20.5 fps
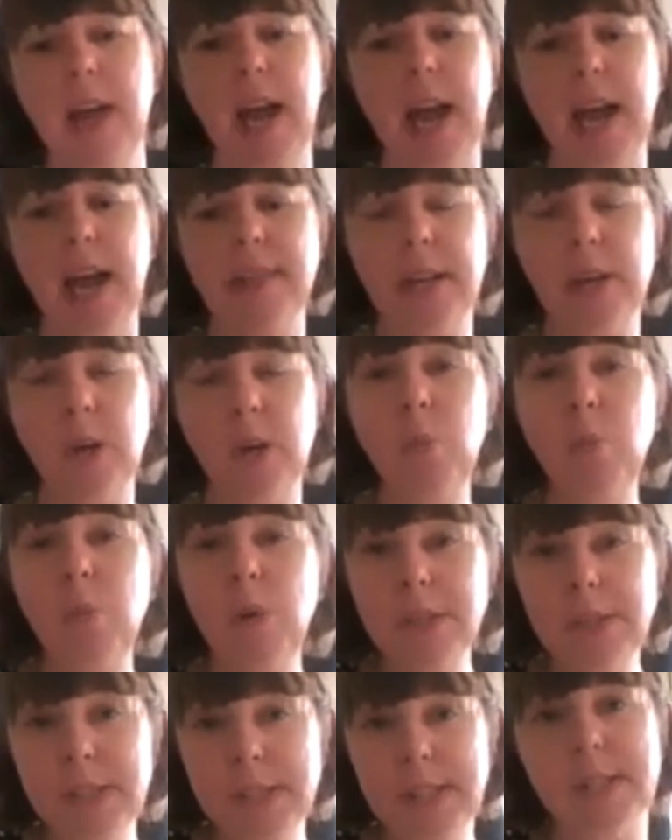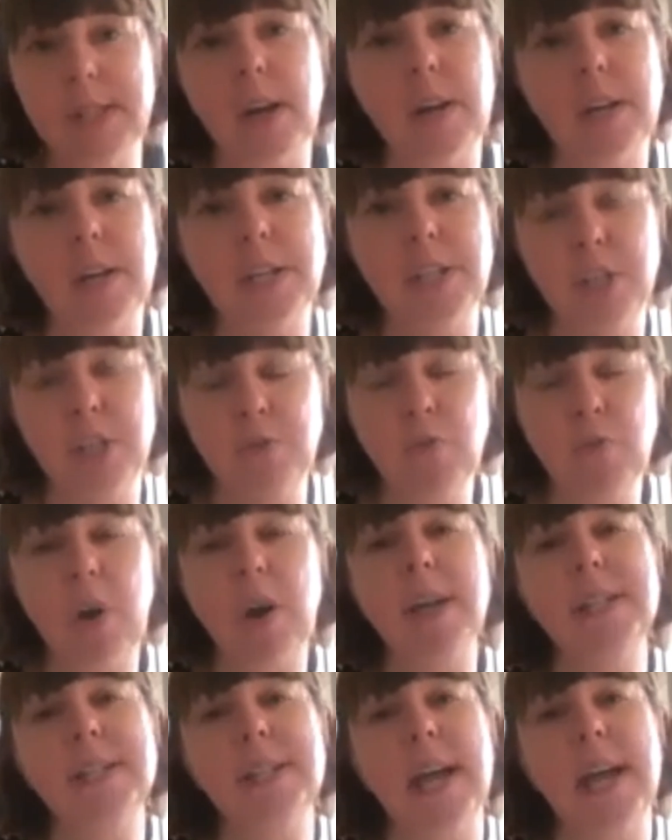and then on one side, you
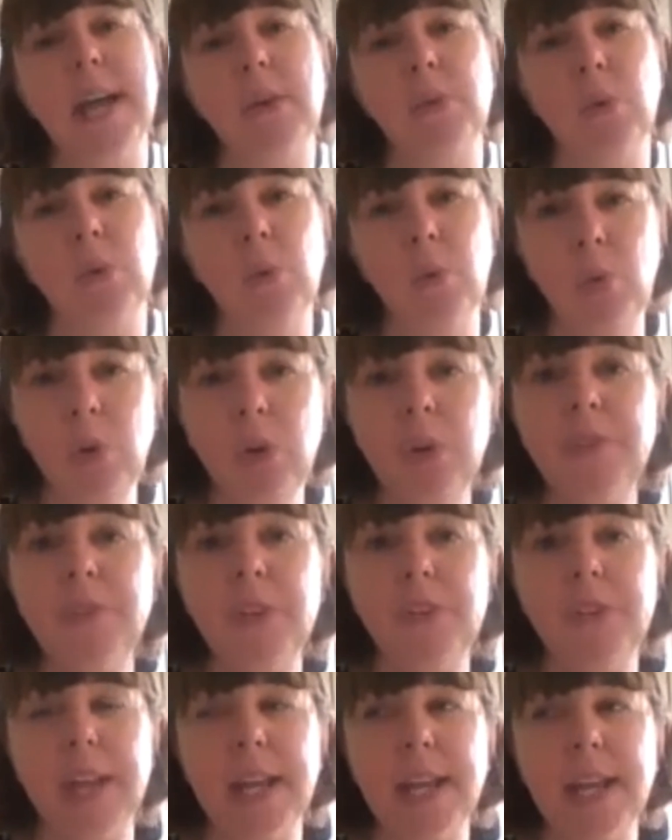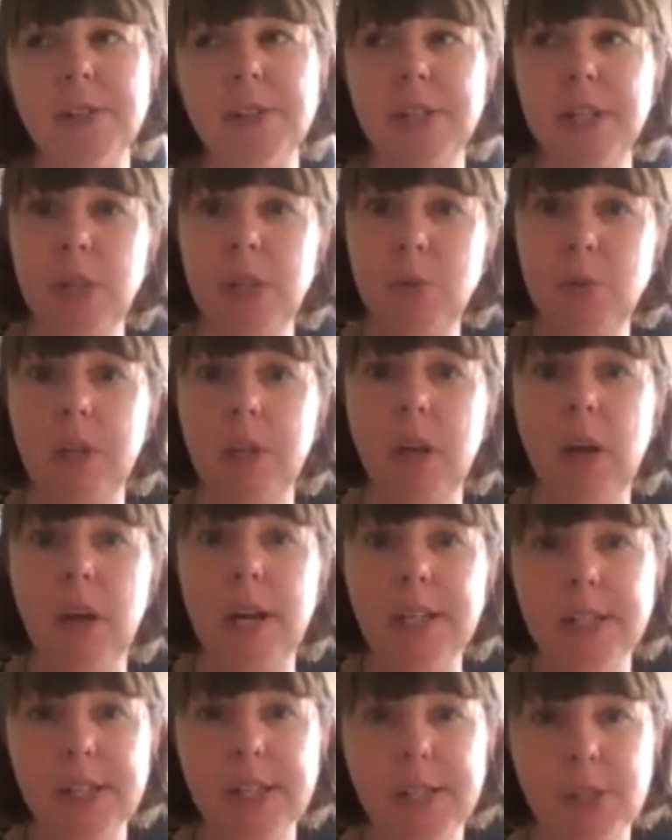write down all of the things that you would
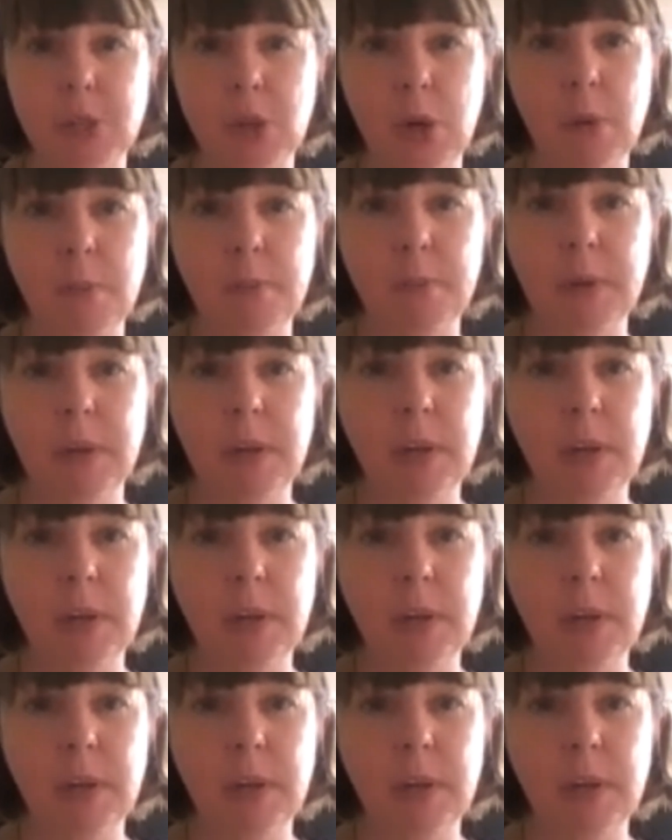like to stop